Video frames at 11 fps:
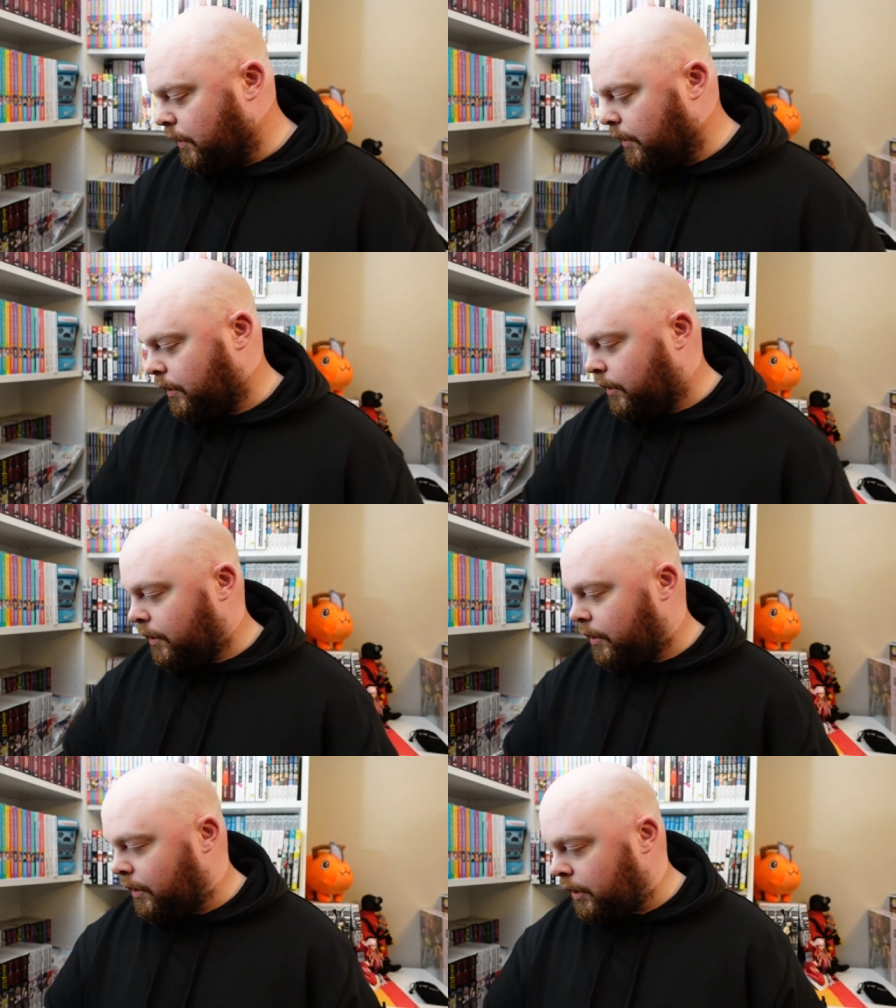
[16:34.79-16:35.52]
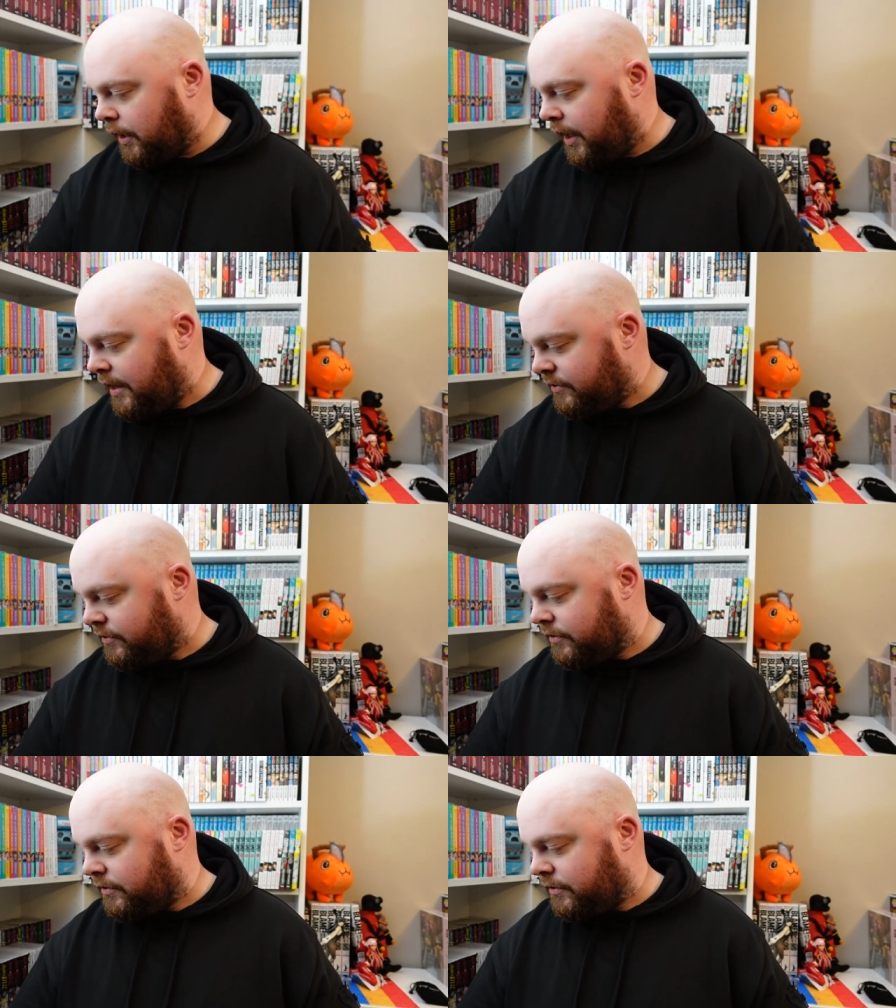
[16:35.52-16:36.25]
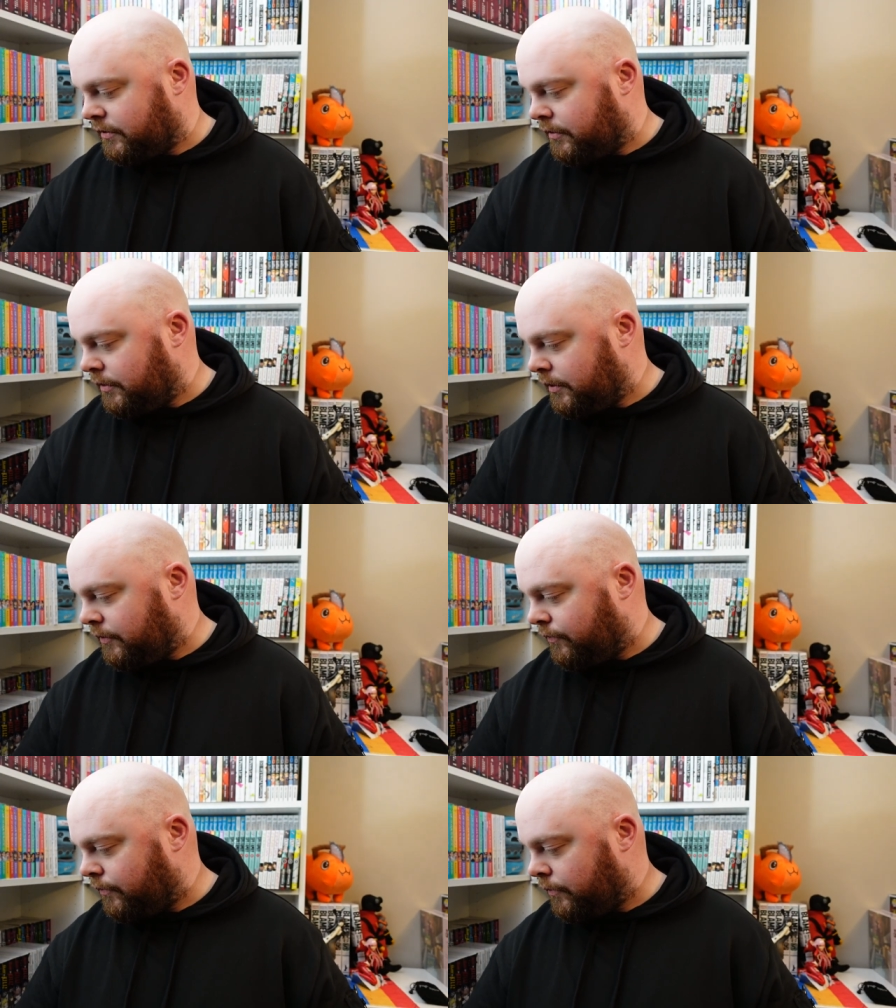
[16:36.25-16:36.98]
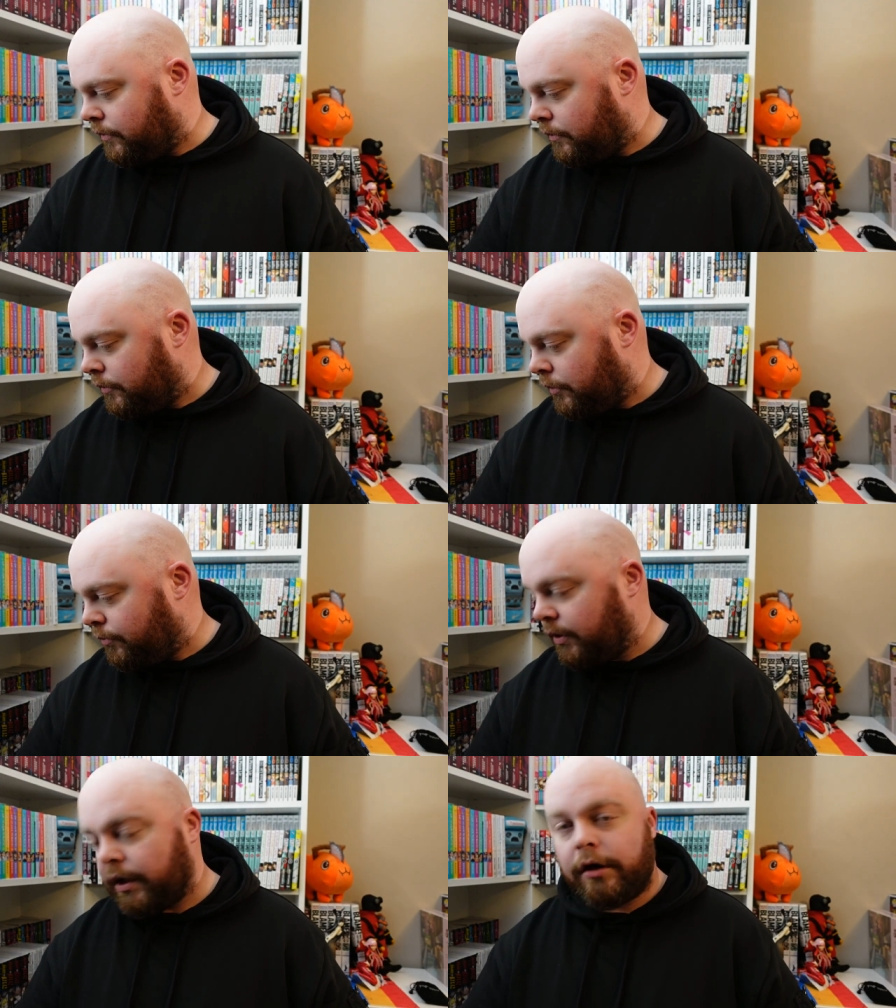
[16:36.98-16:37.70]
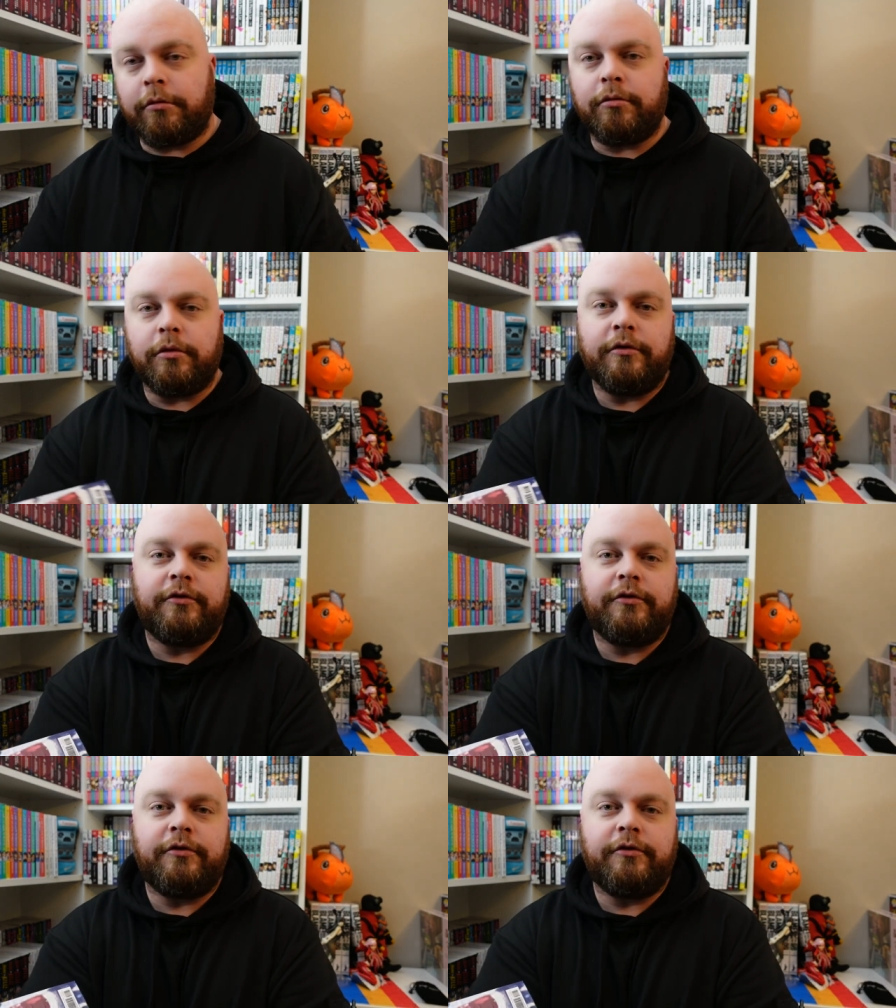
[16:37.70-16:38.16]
And lastly, we got a couple more.